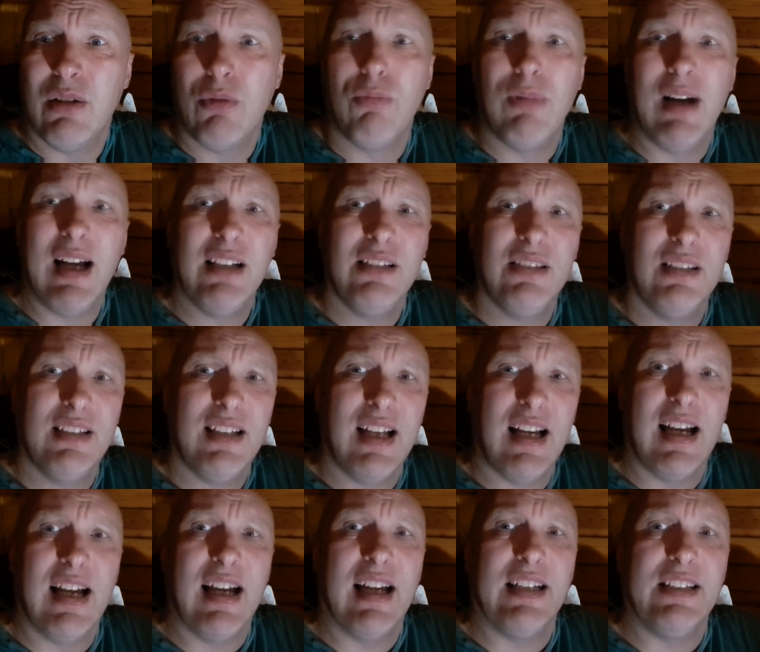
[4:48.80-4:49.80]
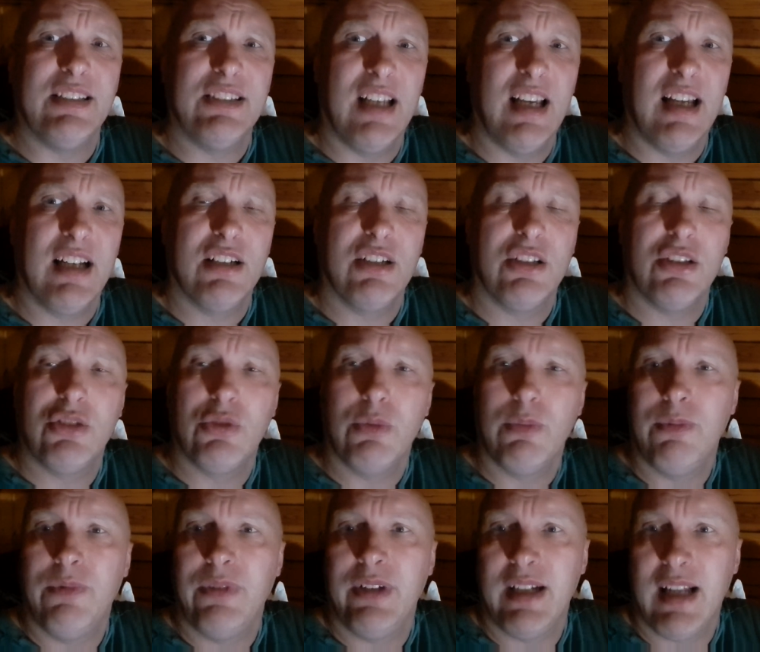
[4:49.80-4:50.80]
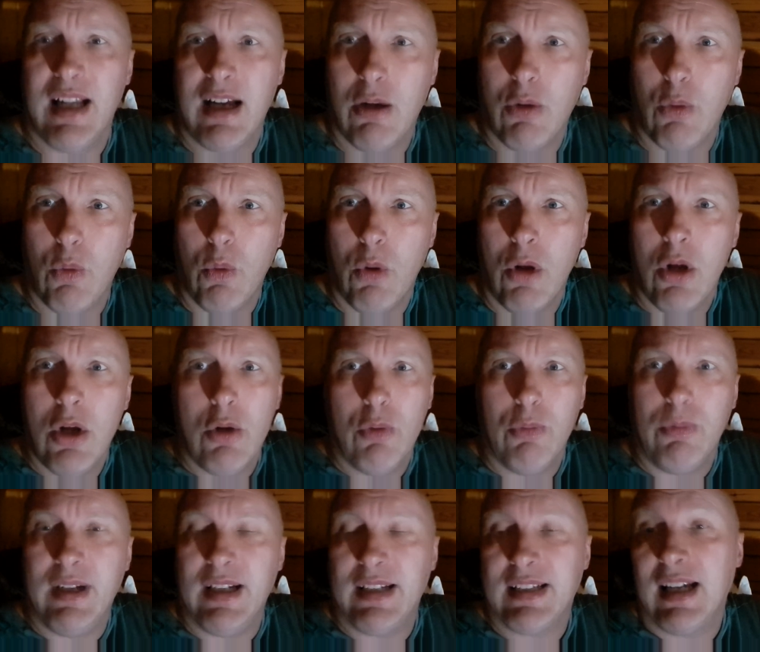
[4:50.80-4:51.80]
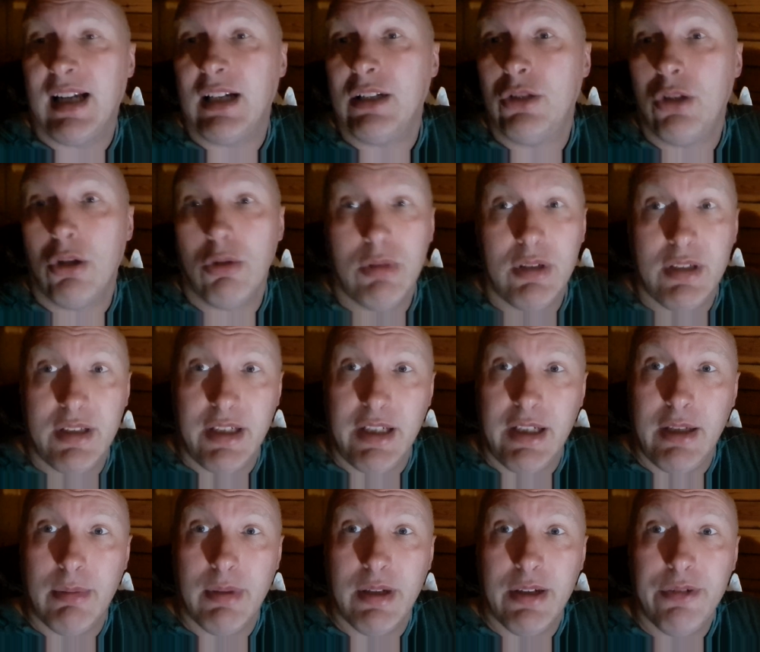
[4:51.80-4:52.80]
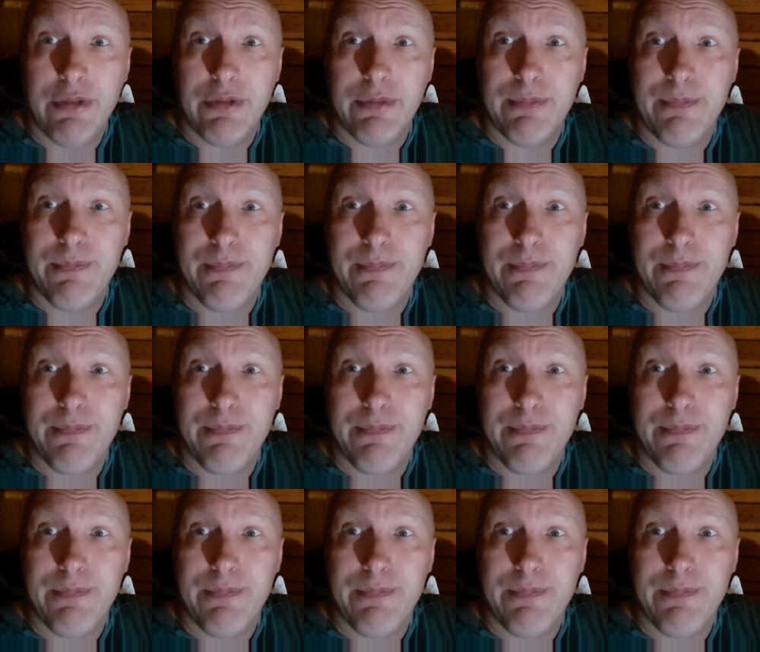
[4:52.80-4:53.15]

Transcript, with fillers: Why should I check something out which I don't agree with,